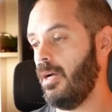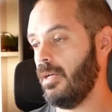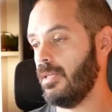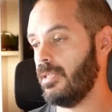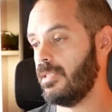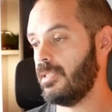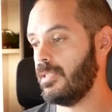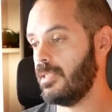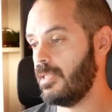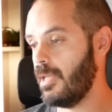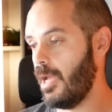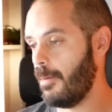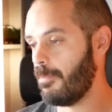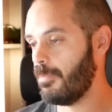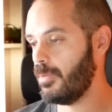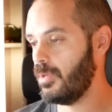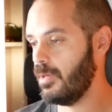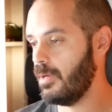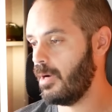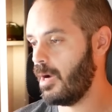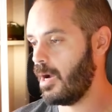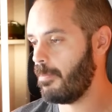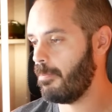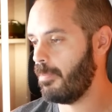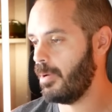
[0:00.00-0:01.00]
stepped
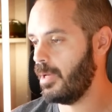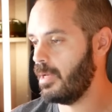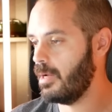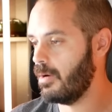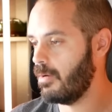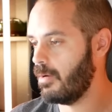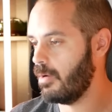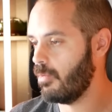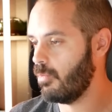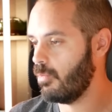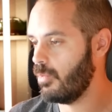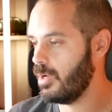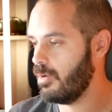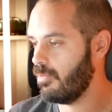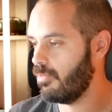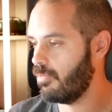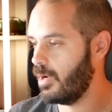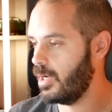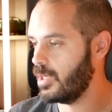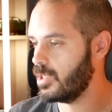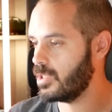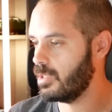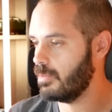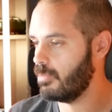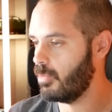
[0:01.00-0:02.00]
it up here and
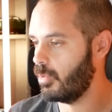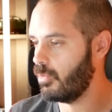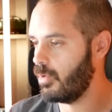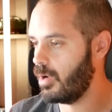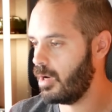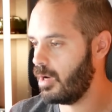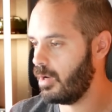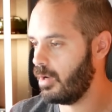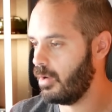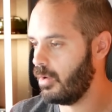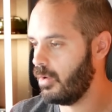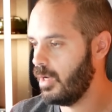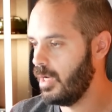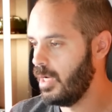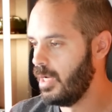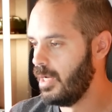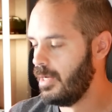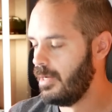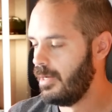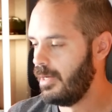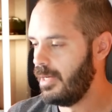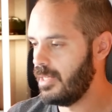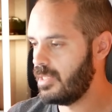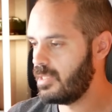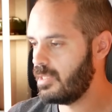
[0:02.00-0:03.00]
refreshed the Murano.
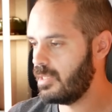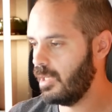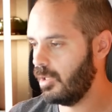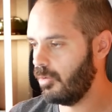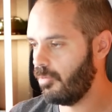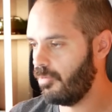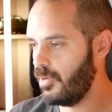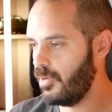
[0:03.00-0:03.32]
It still